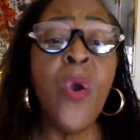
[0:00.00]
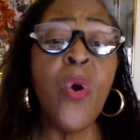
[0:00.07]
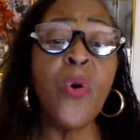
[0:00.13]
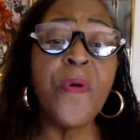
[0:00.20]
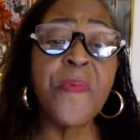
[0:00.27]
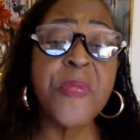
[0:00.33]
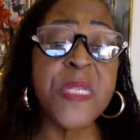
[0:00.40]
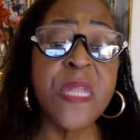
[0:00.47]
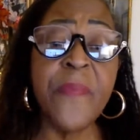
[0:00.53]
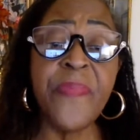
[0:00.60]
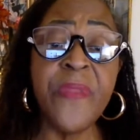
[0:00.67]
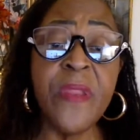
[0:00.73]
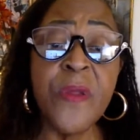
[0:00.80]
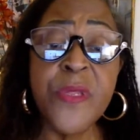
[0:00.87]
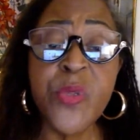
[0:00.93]
or there's
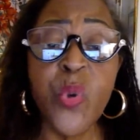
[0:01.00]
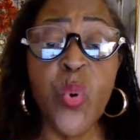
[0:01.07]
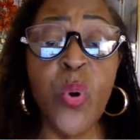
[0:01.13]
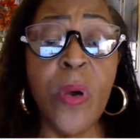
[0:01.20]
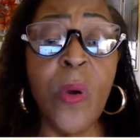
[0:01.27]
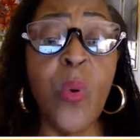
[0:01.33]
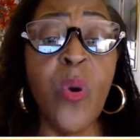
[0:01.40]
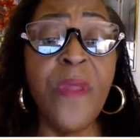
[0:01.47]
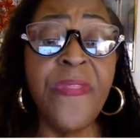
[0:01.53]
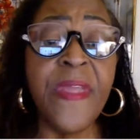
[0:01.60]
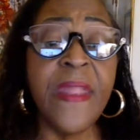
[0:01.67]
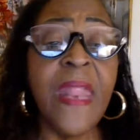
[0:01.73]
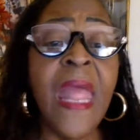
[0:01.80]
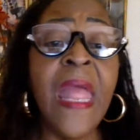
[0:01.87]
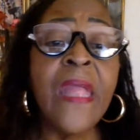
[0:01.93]
something else going on that